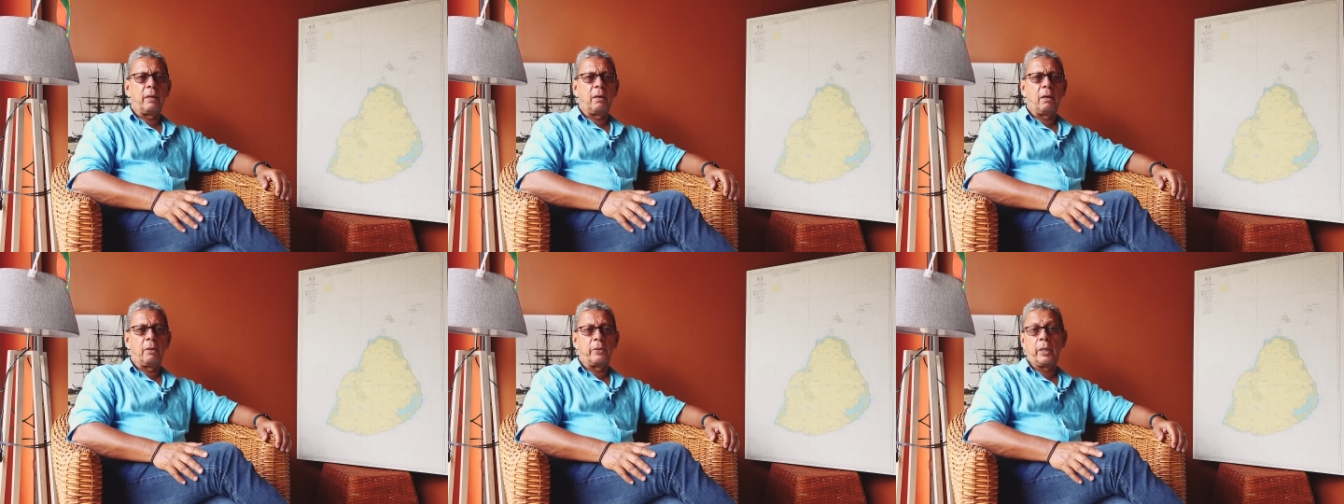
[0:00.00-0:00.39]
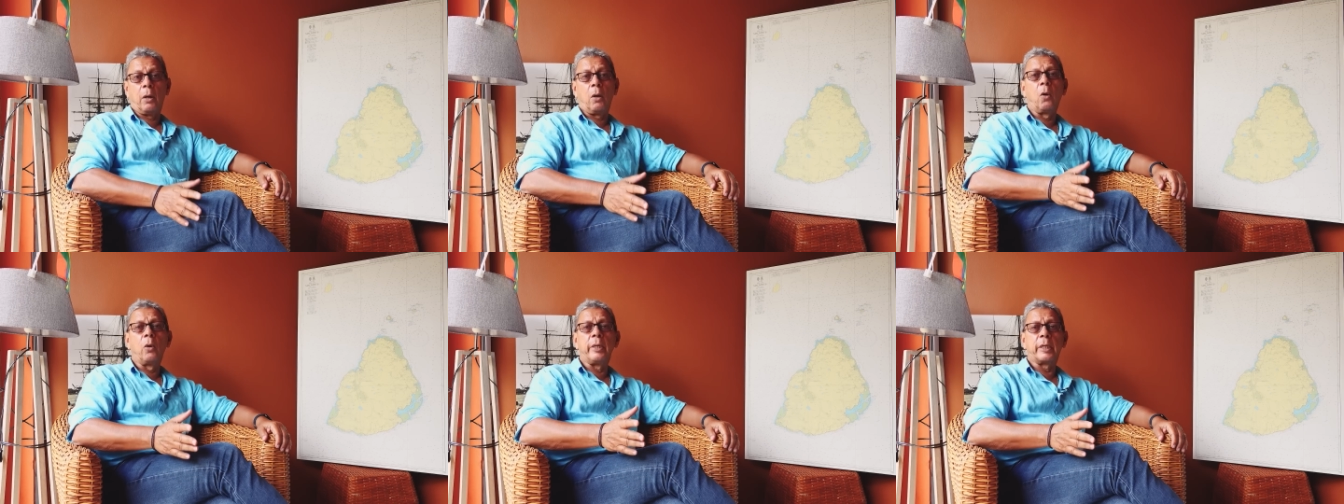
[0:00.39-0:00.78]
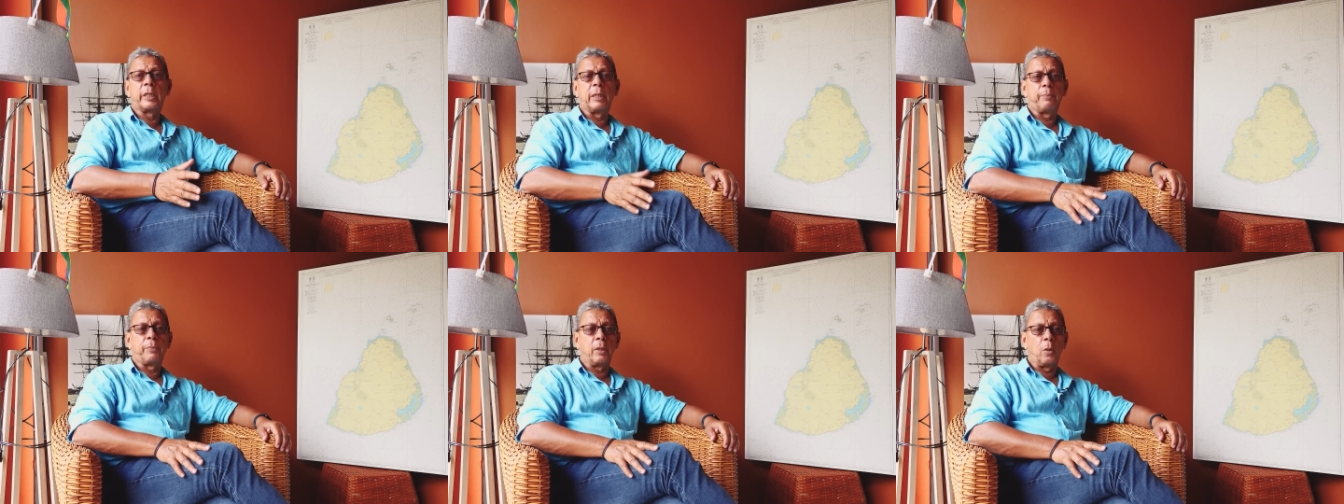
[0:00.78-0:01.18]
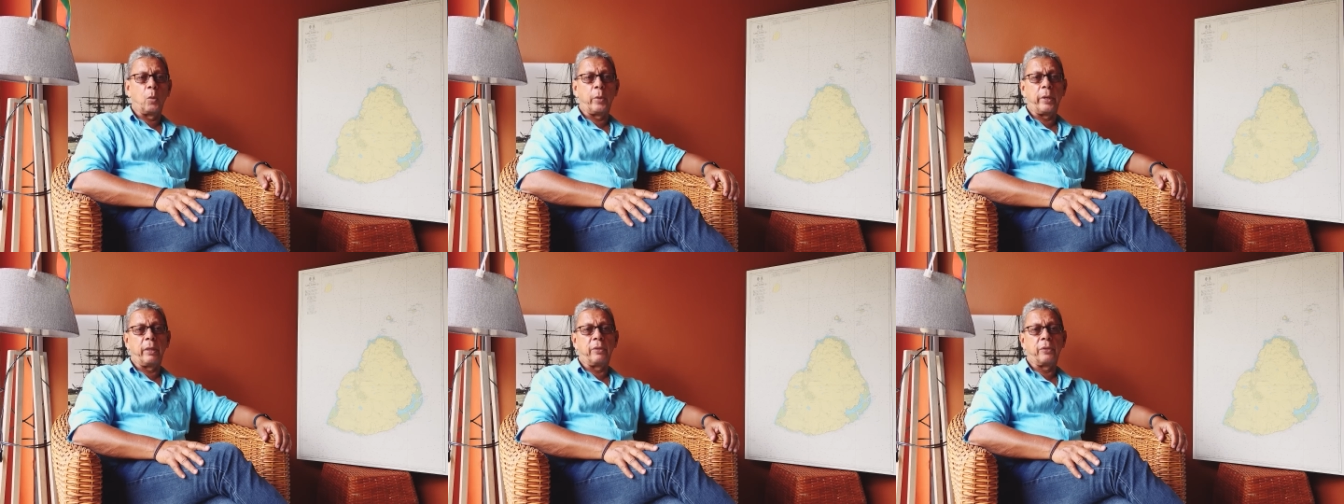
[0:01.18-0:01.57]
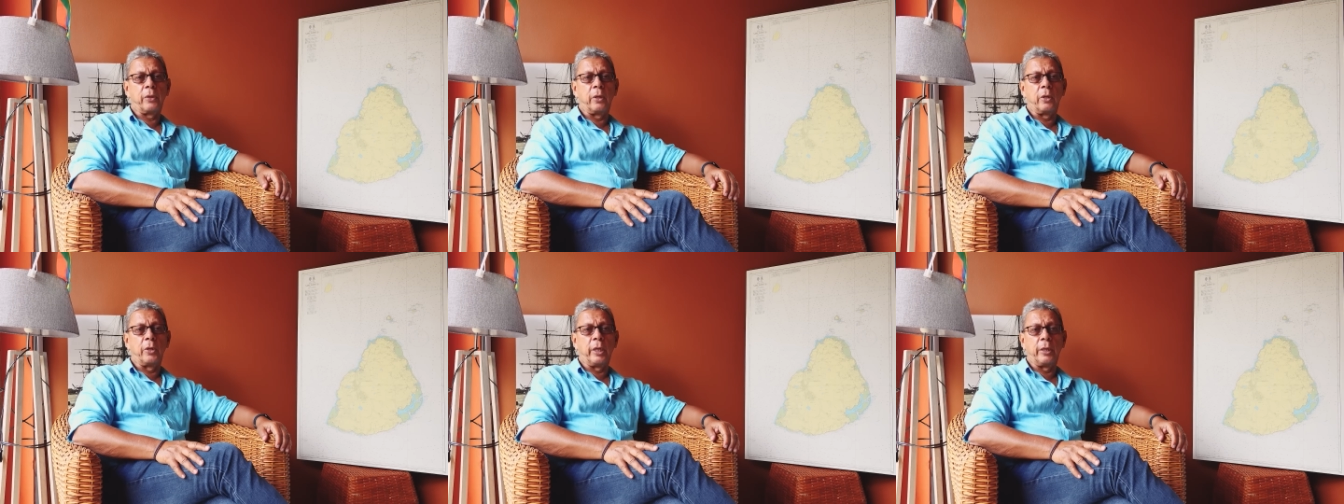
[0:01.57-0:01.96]
are all equipped with
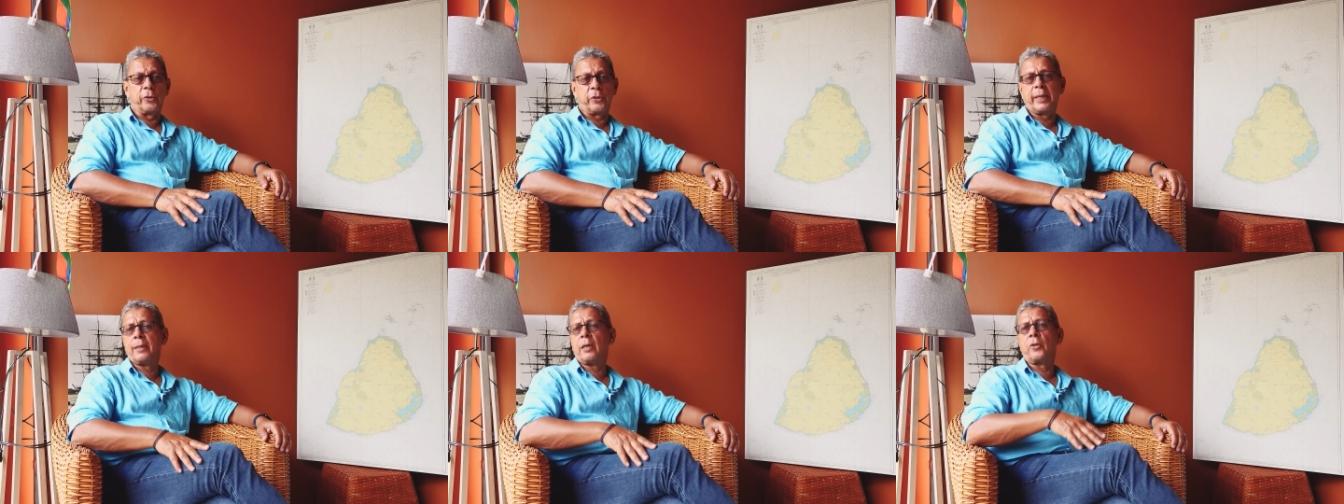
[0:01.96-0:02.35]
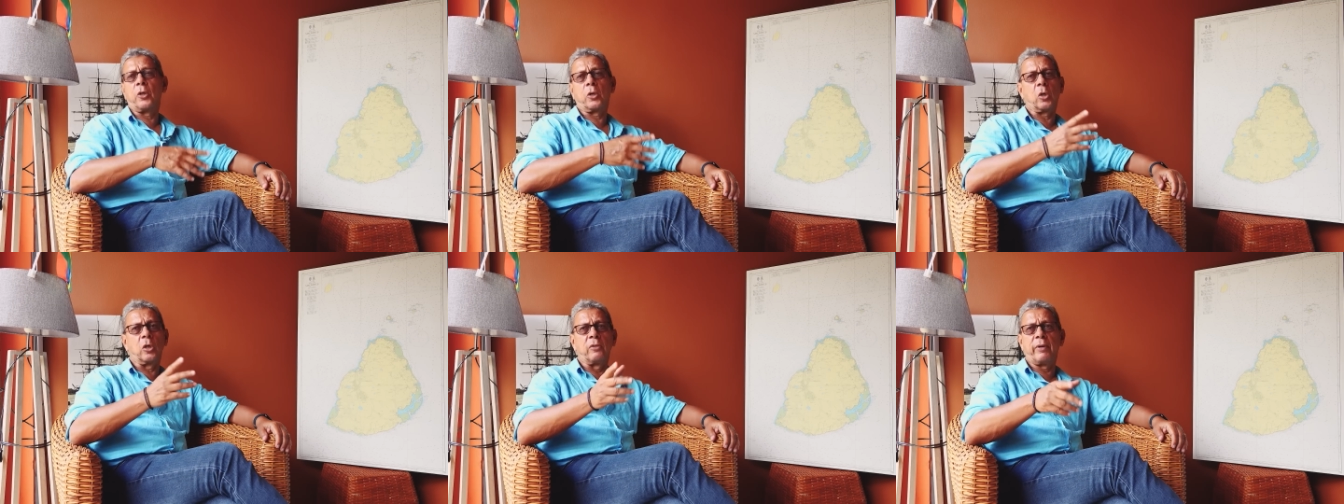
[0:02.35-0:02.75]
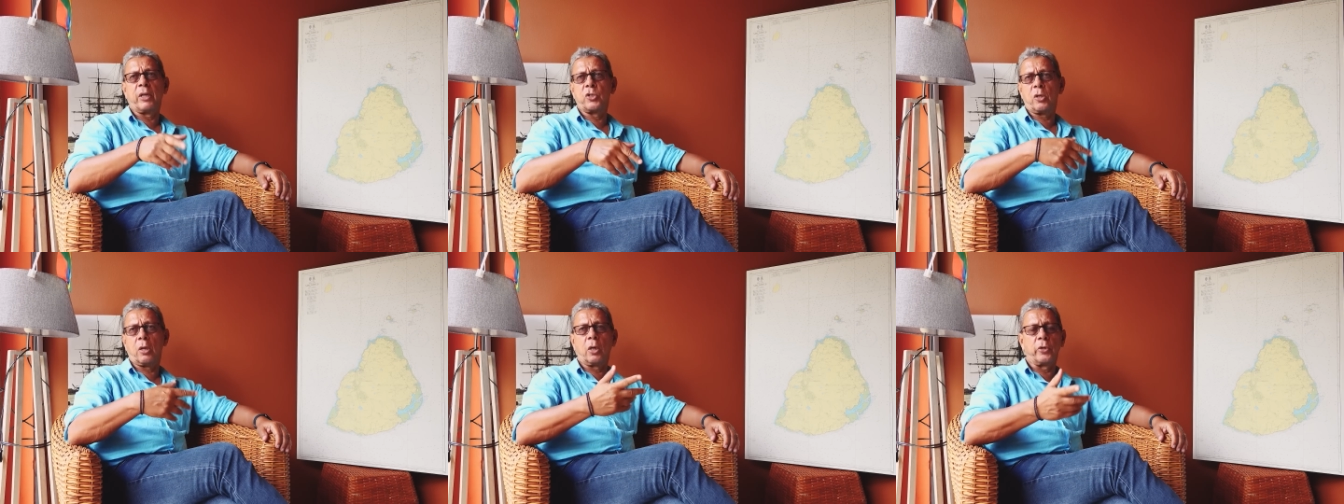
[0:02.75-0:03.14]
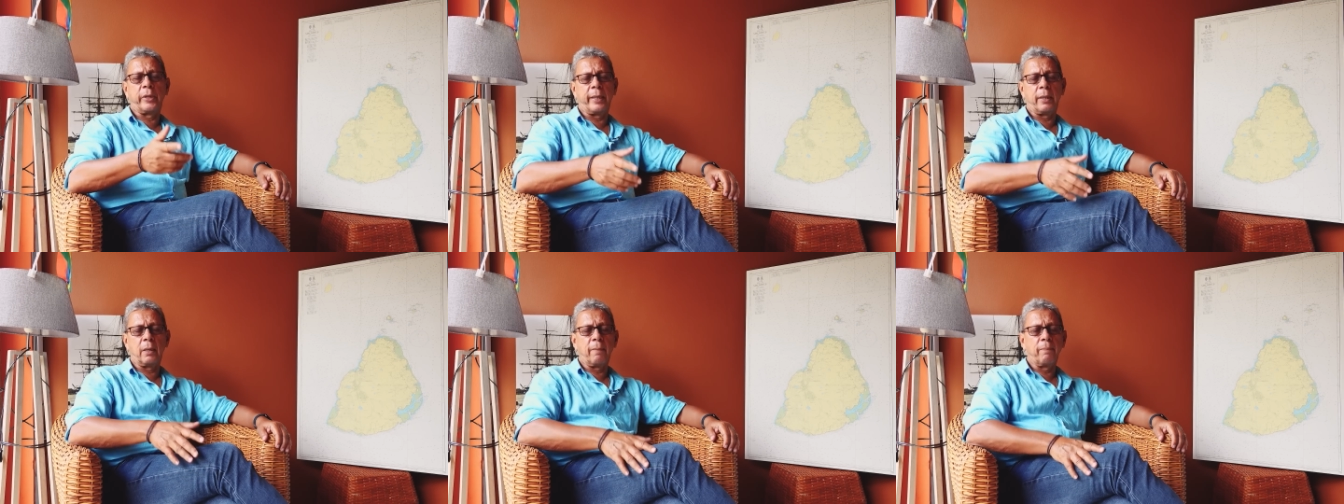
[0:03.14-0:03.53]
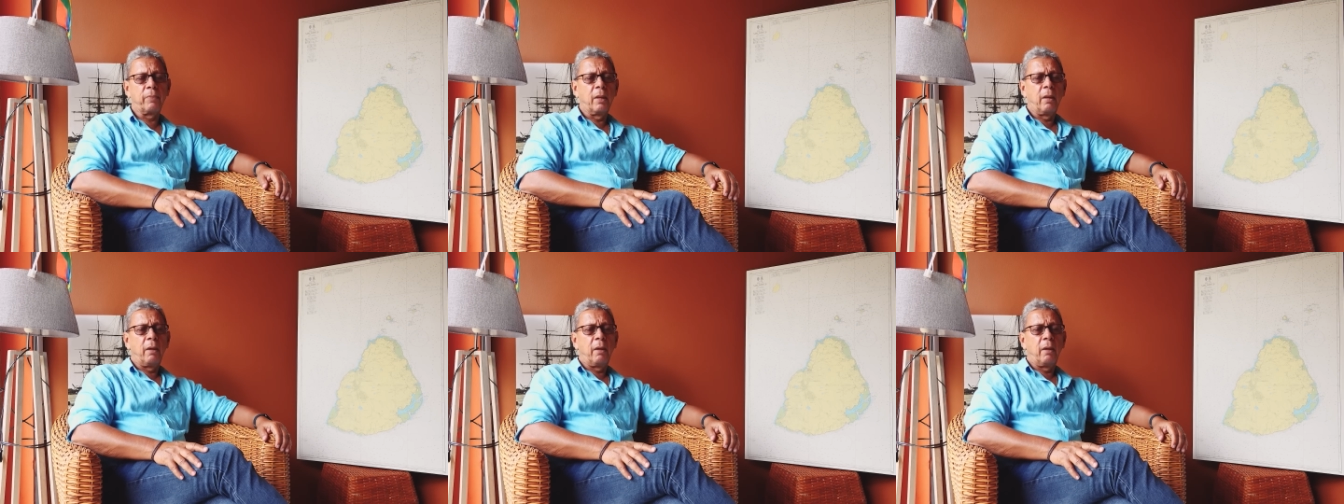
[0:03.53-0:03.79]
a radar, the conventional radar,